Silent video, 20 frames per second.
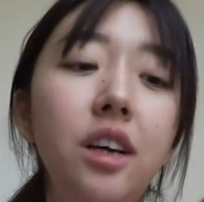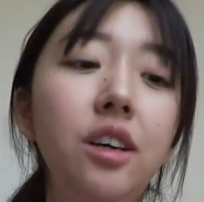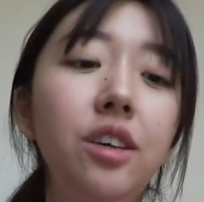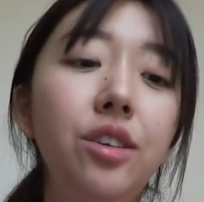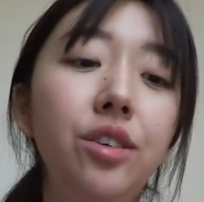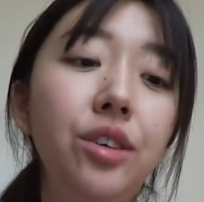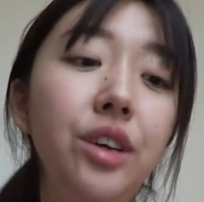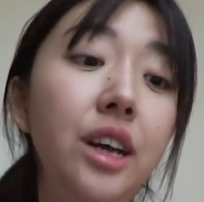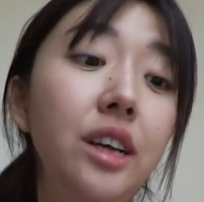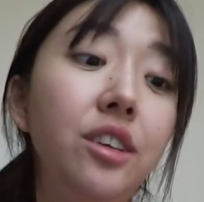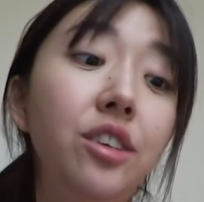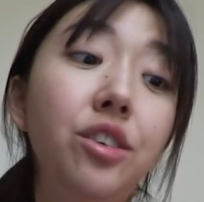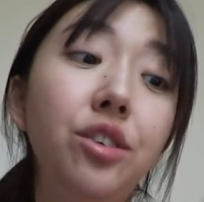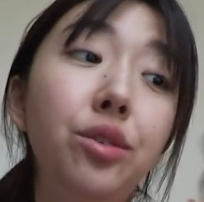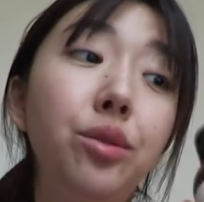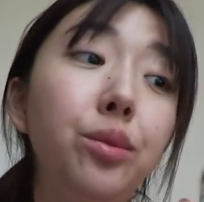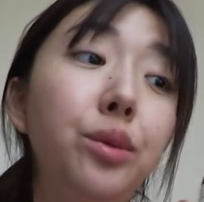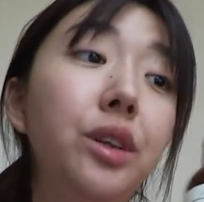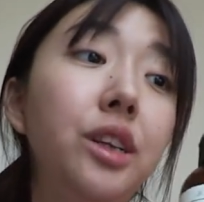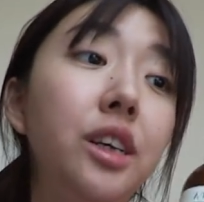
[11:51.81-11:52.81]
So yeah, this
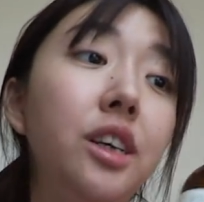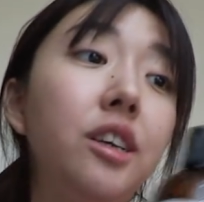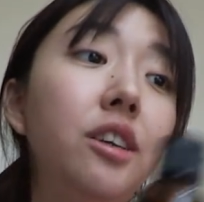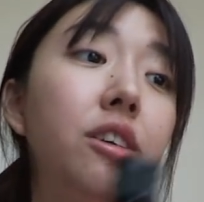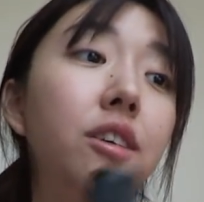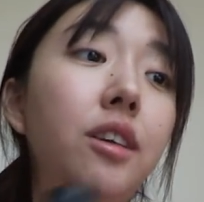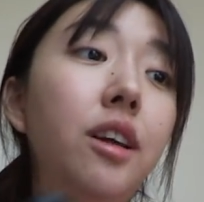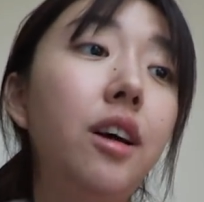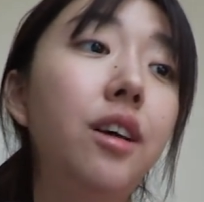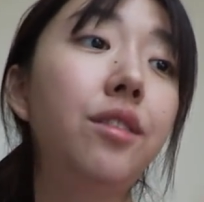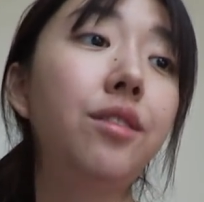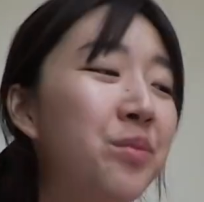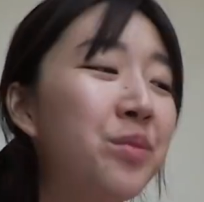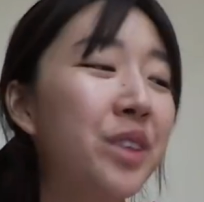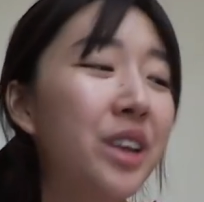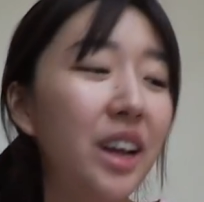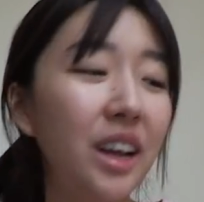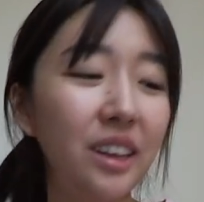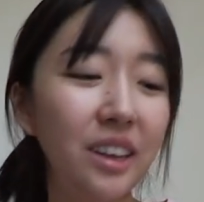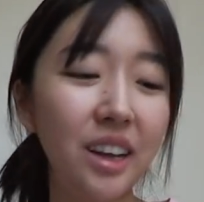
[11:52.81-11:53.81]
is really good stuff.
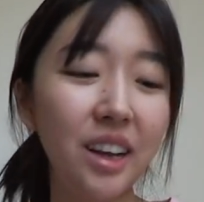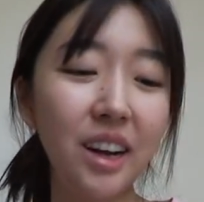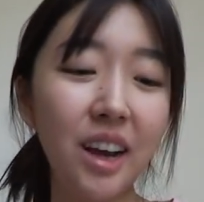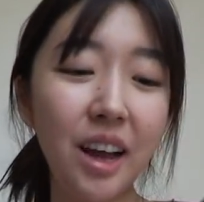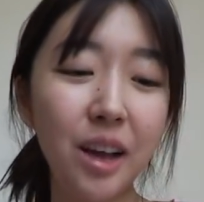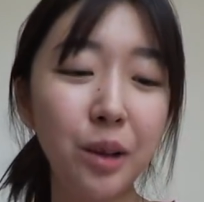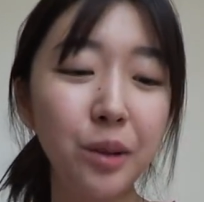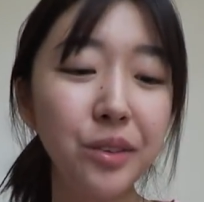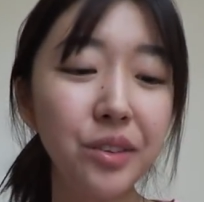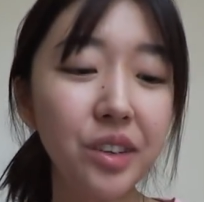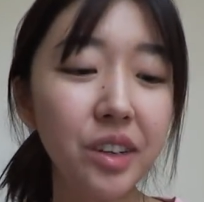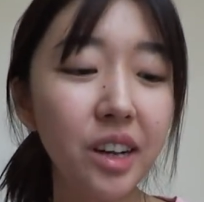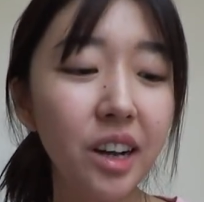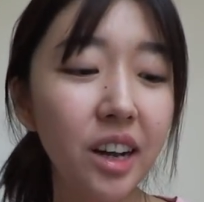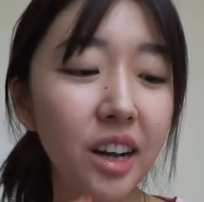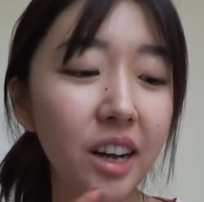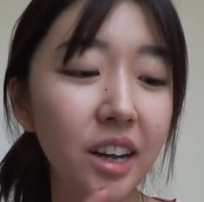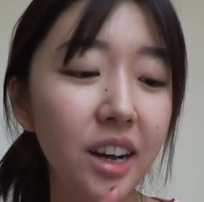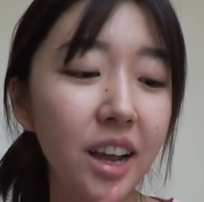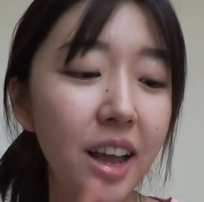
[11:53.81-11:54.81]
And then I also
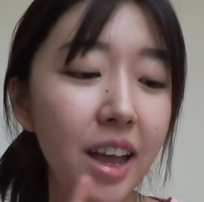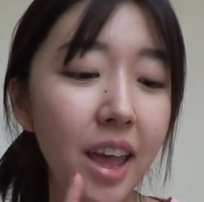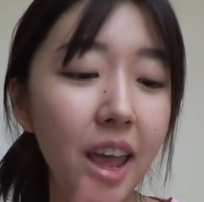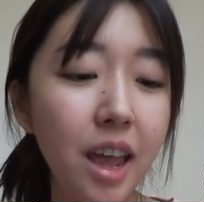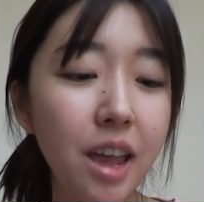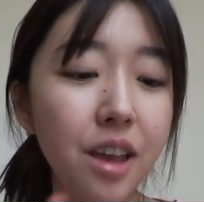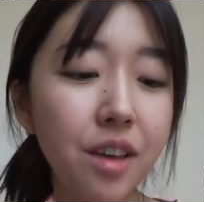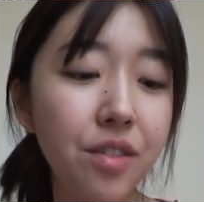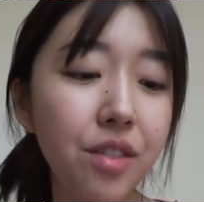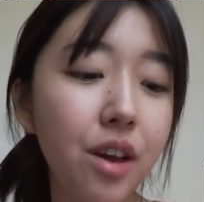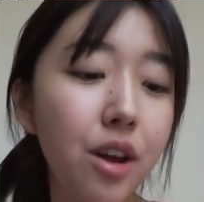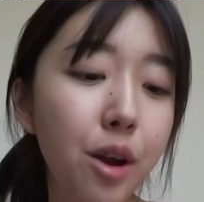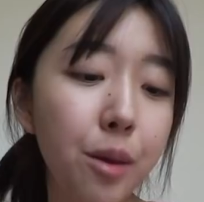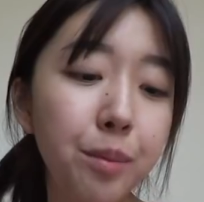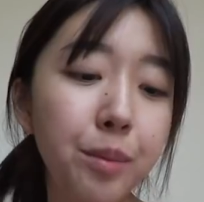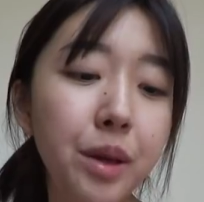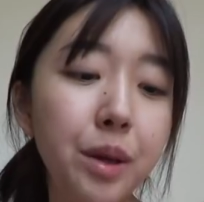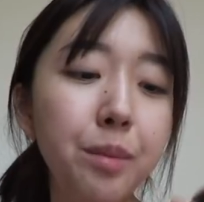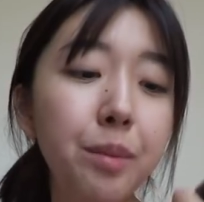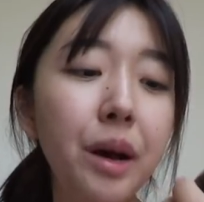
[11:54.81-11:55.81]
got A
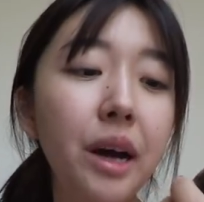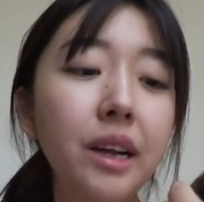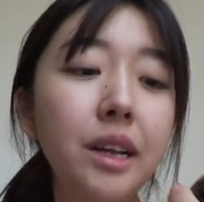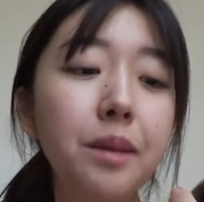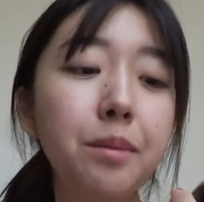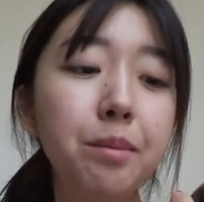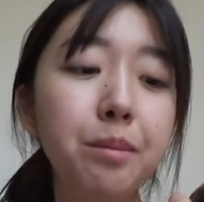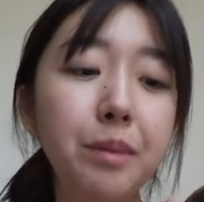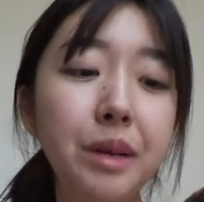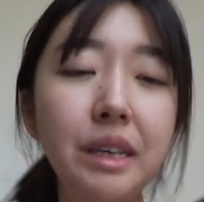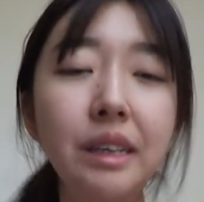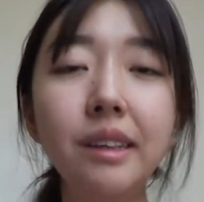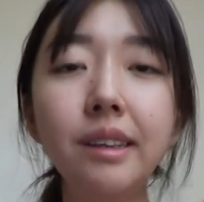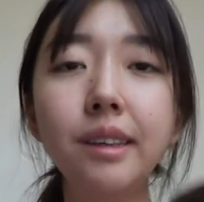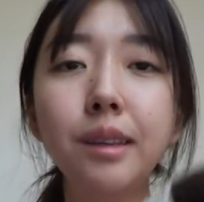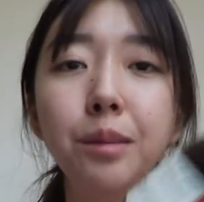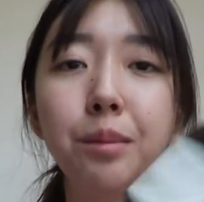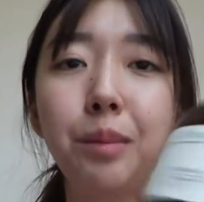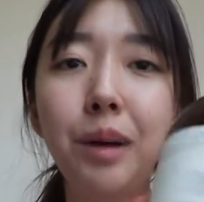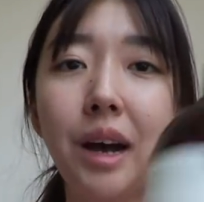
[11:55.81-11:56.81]
Therapy Body
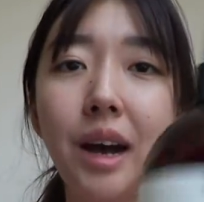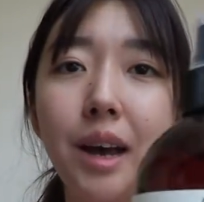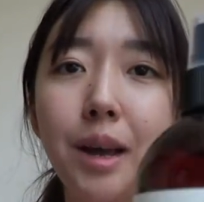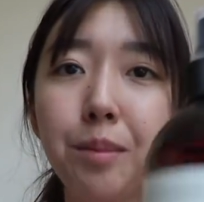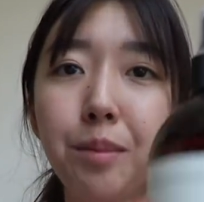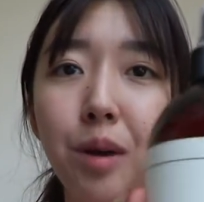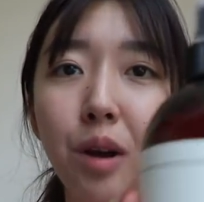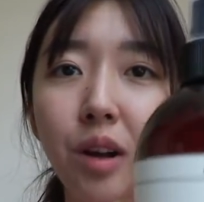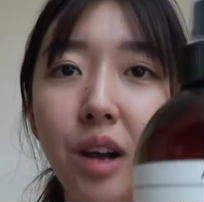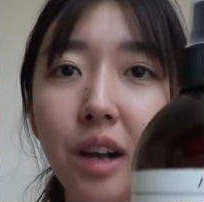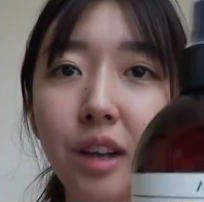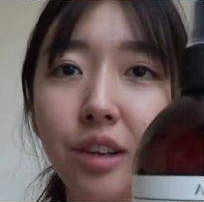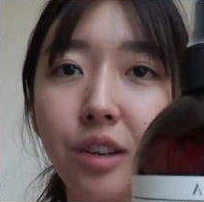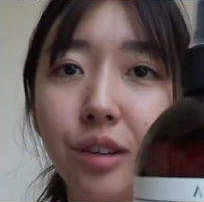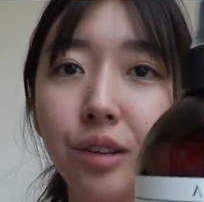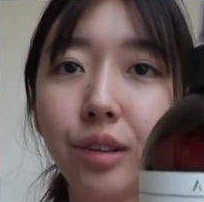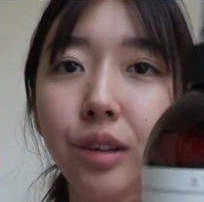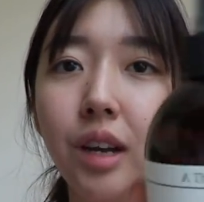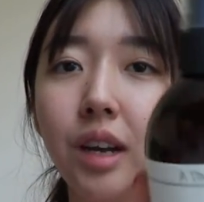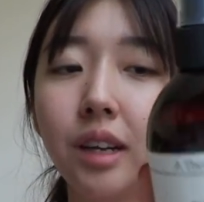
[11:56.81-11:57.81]
Mist by
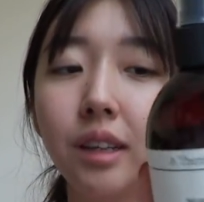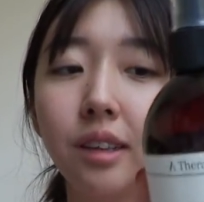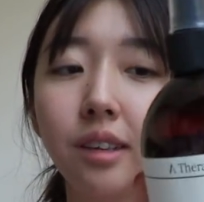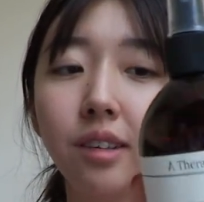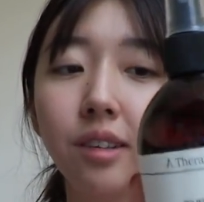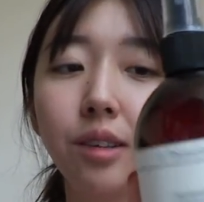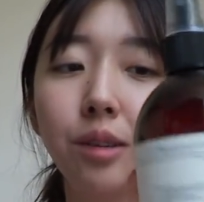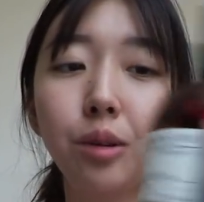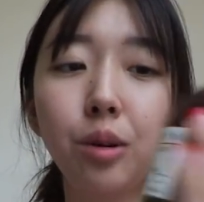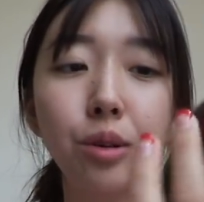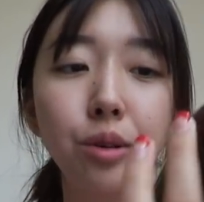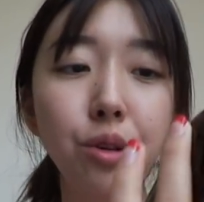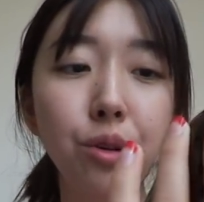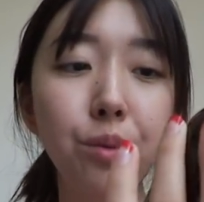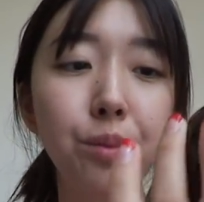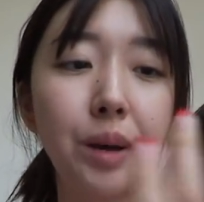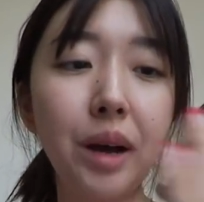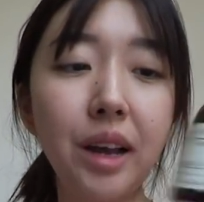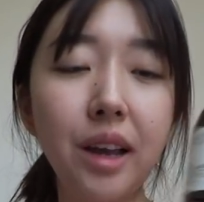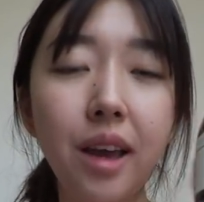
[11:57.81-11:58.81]
Pyeonggangyul. This is also
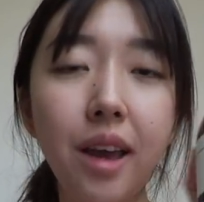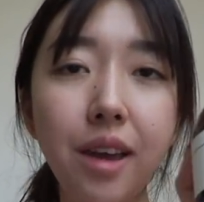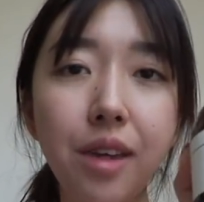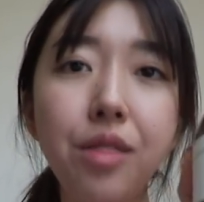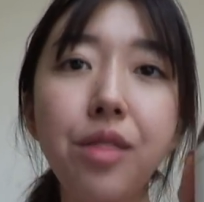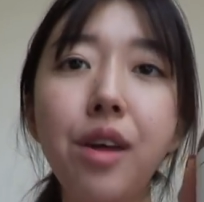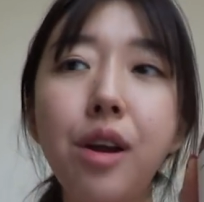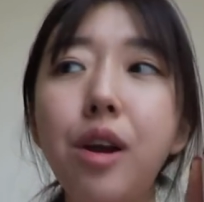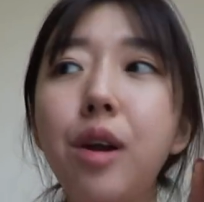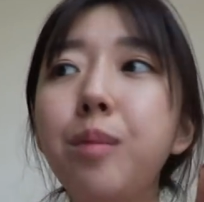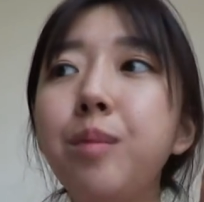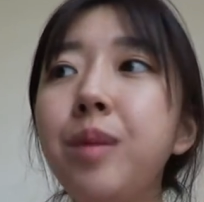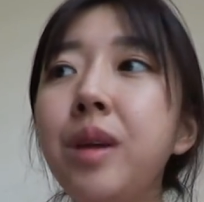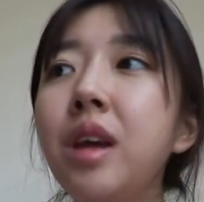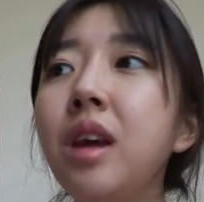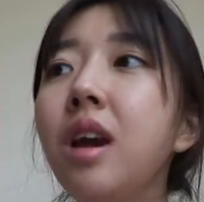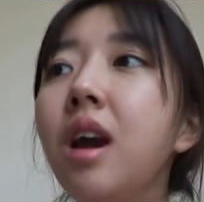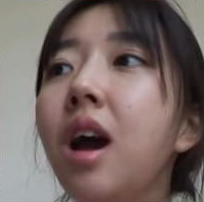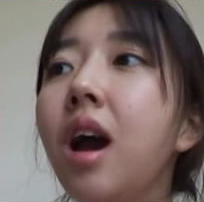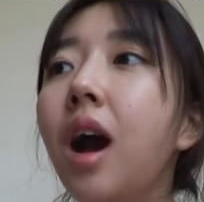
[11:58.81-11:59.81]
by A
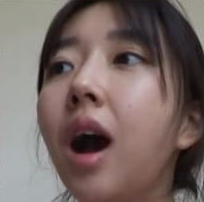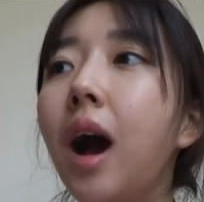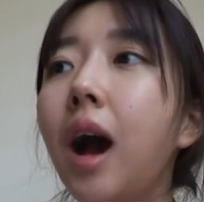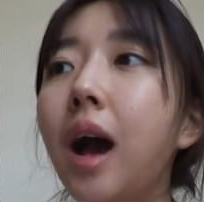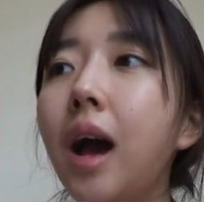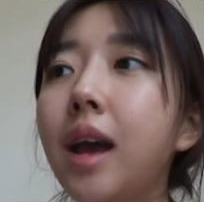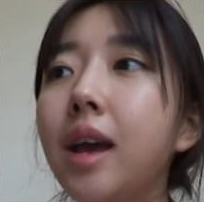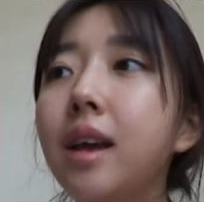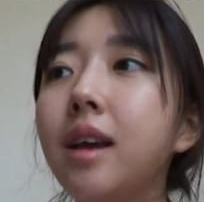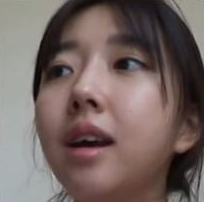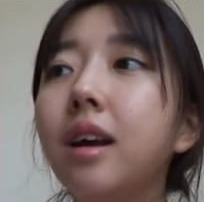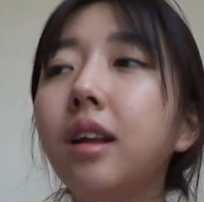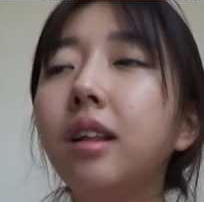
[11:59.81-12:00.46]
Therapy. I